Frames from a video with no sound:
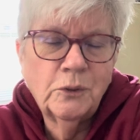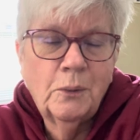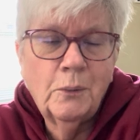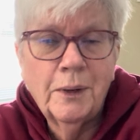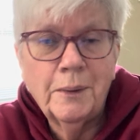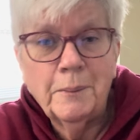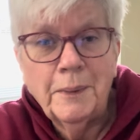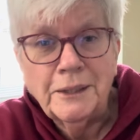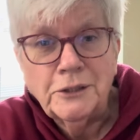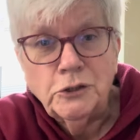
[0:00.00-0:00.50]
I
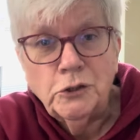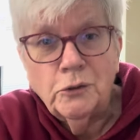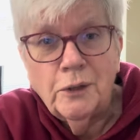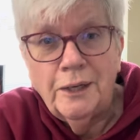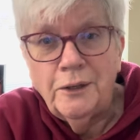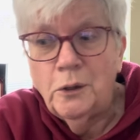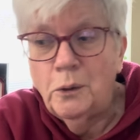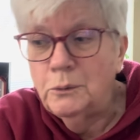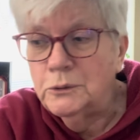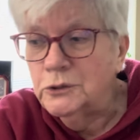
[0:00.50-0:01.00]
want to make sure
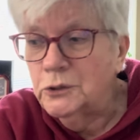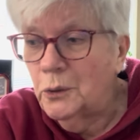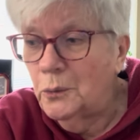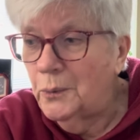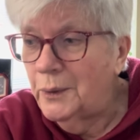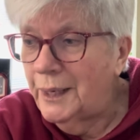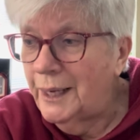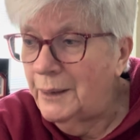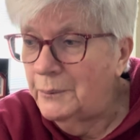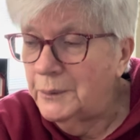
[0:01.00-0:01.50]
I know what's
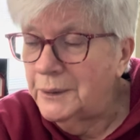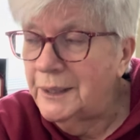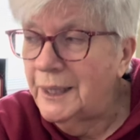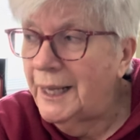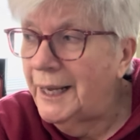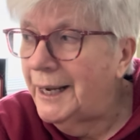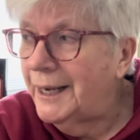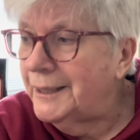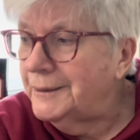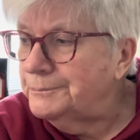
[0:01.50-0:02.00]
going on with
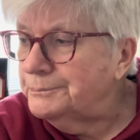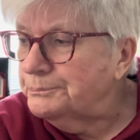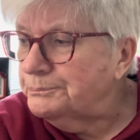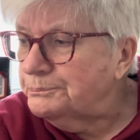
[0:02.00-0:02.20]
that.